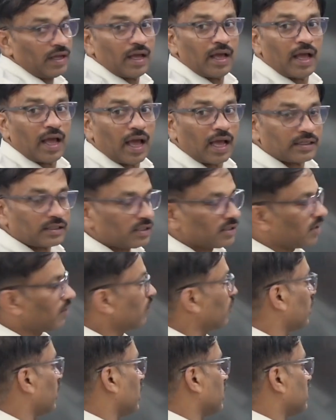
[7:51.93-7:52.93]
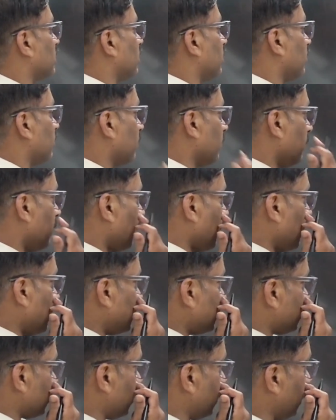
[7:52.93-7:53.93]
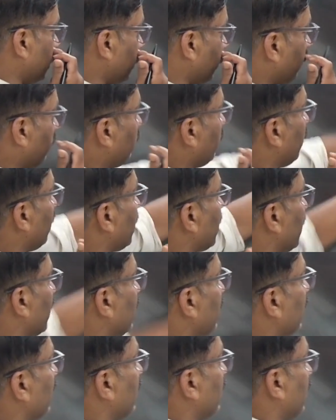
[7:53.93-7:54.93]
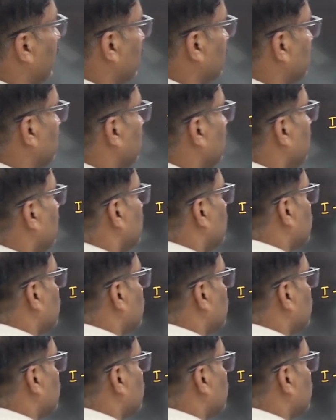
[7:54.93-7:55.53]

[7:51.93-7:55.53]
axis of rotation now. So then we will rewrite it as, so